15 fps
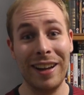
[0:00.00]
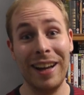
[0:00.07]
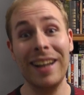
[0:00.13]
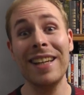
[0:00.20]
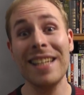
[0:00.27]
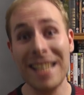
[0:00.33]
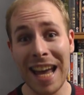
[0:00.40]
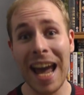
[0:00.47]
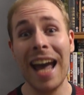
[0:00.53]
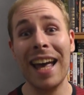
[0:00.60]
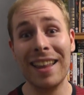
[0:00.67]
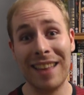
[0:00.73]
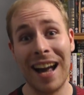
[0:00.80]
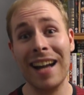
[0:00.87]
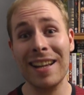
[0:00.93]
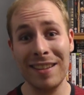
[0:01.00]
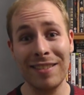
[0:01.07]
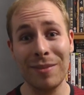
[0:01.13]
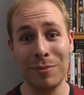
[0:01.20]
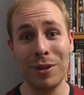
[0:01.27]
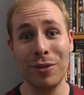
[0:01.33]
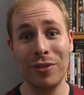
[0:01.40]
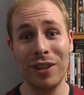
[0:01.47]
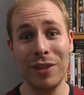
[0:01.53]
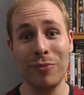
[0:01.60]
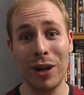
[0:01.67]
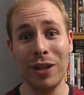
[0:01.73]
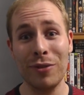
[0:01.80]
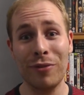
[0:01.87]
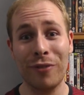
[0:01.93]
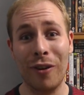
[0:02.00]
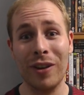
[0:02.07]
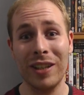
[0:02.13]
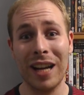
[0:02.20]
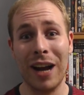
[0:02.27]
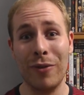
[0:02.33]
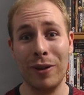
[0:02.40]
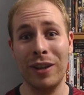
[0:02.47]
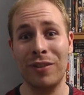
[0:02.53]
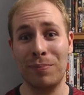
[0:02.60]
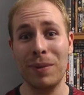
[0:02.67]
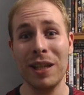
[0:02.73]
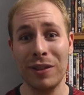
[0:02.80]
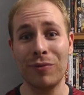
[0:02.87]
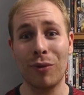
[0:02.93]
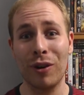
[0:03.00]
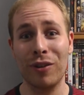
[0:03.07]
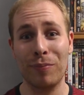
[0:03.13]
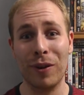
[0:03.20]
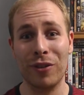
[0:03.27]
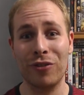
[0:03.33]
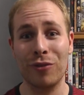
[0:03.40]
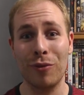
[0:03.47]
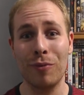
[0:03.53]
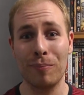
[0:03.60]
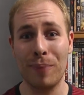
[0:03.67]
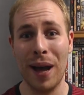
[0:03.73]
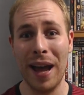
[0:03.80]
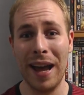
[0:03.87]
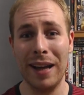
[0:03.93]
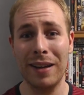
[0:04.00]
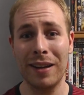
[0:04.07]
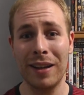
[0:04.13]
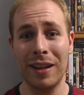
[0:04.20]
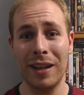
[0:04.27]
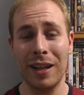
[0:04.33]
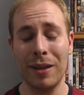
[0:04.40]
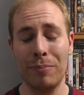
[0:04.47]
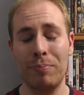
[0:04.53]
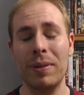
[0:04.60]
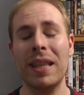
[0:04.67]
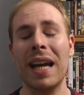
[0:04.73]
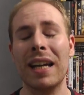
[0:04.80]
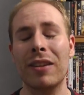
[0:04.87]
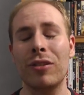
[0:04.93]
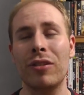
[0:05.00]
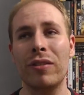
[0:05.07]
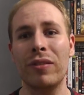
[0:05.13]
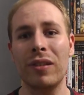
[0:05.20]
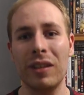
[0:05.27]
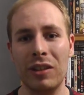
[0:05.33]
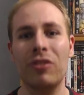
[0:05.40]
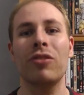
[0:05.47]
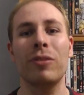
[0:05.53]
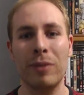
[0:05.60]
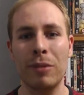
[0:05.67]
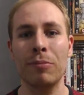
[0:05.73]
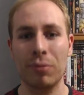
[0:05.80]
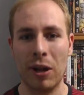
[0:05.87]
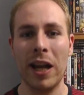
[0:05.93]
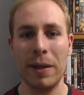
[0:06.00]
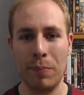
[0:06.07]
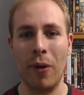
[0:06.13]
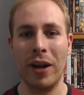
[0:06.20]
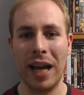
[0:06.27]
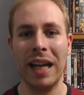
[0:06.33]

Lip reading: And yeah, that is amusing when you find out it's being voiced by Sean Penn, but that could have literally been played by